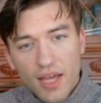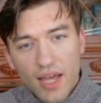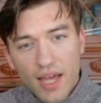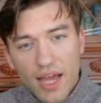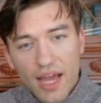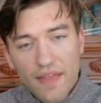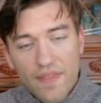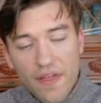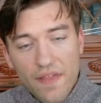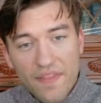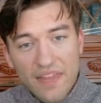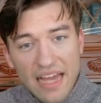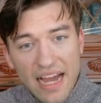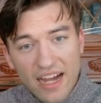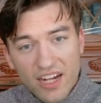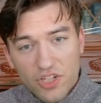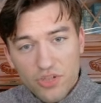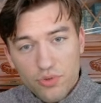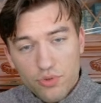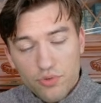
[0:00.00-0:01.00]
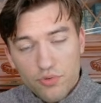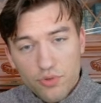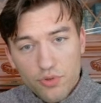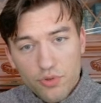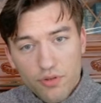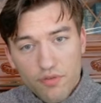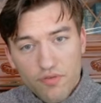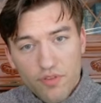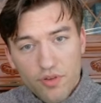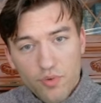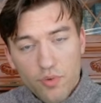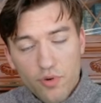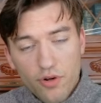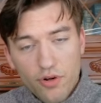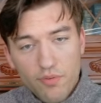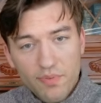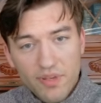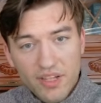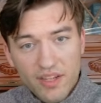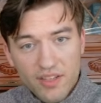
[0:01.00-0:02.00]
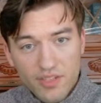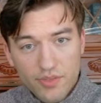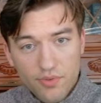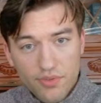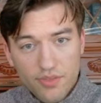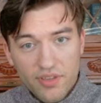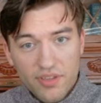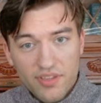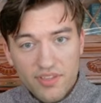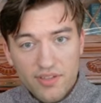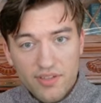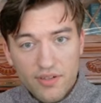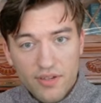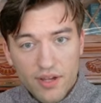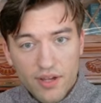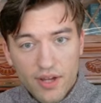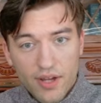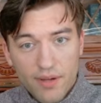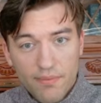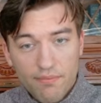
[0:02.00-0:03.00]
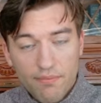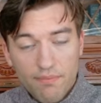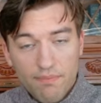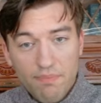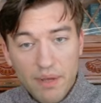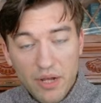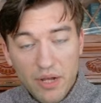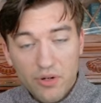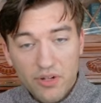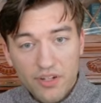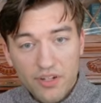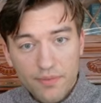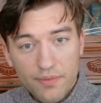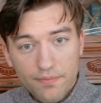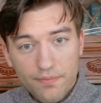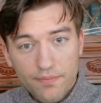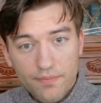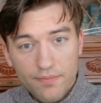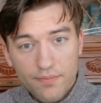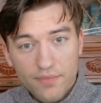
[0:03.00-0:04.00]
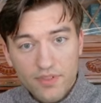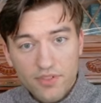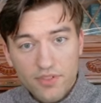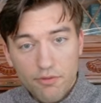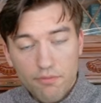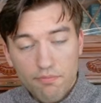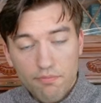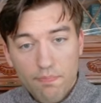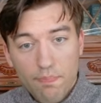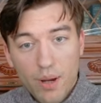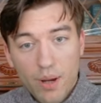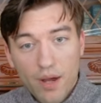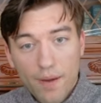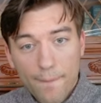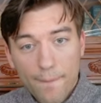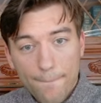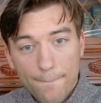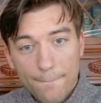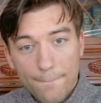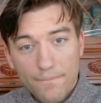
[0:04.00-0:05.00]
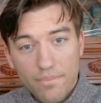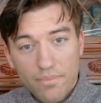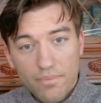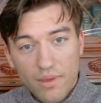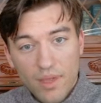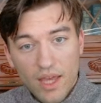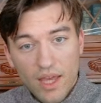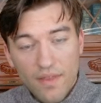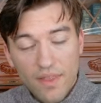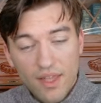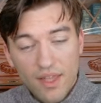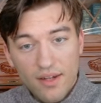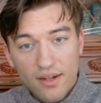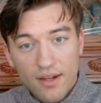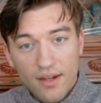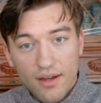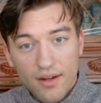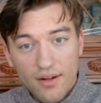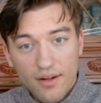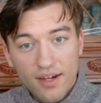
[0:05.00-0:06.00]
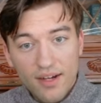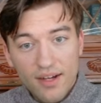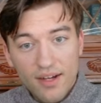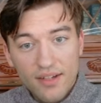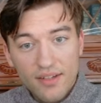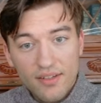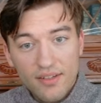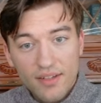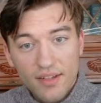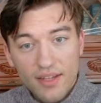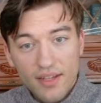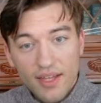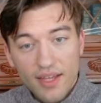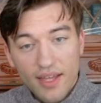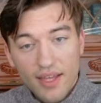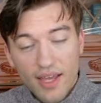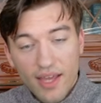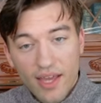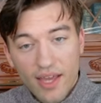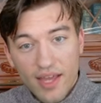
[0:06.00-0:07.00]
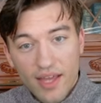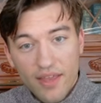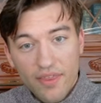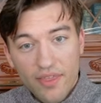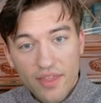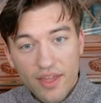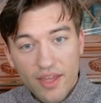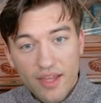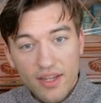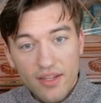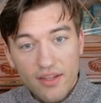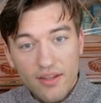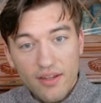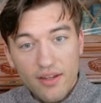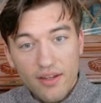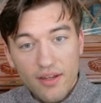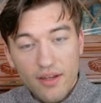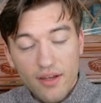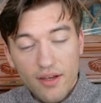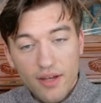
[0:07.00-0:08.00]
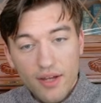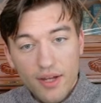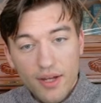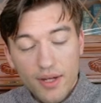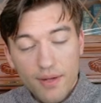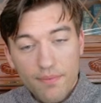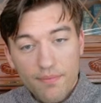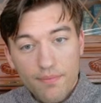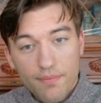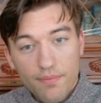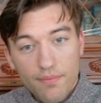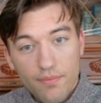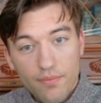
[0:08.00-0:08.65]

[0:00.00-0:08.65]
And then the actual root of the word begins with this berk, so b, and then rad, and then an